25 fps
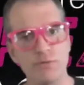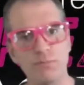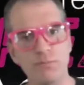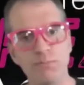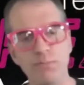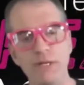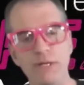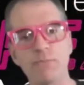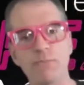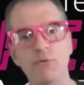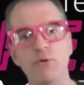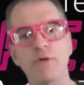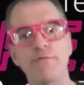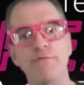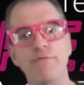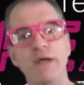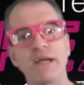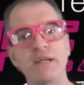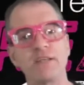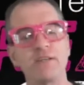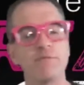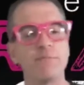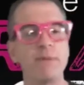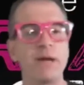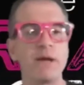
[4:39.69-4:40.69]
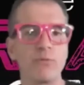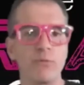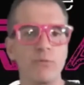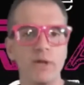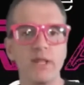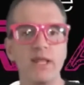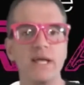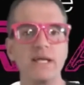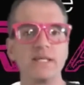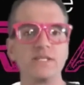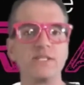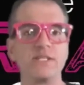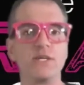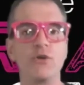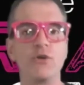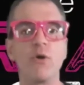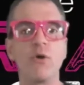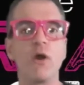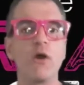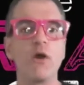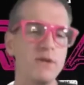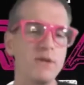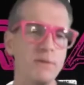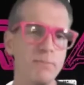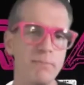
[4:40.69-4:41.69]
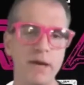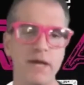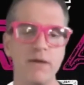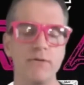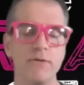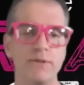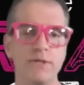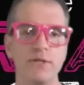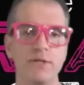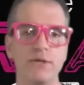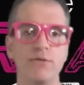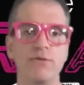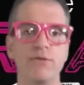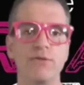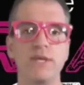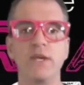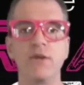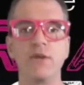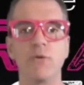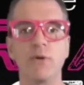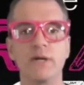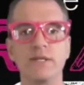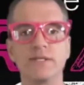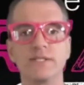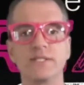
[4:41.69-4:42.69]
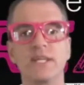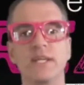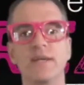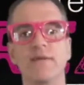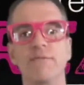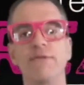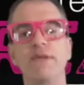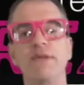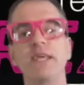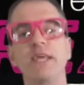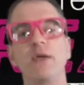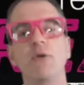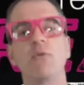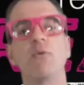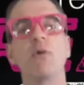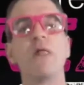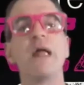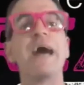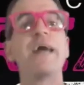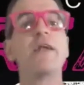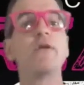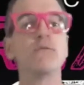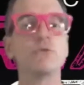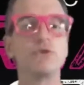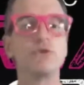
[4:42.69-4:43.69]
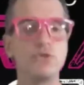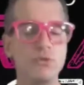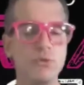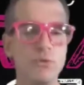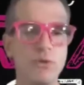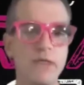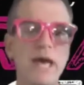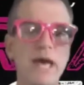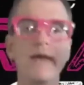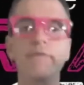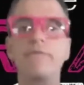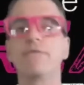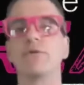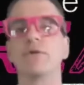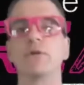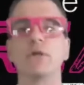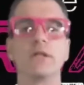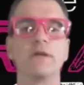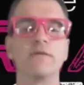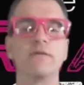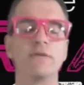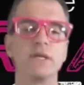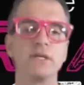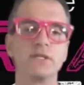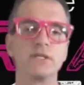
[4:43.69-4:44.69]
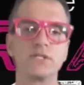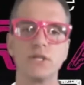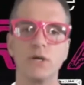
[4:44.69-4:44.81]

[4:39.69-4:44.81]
you'd be more effective by realizing you're already better than you think you are, instead of thinking, well, I don't do that for a living.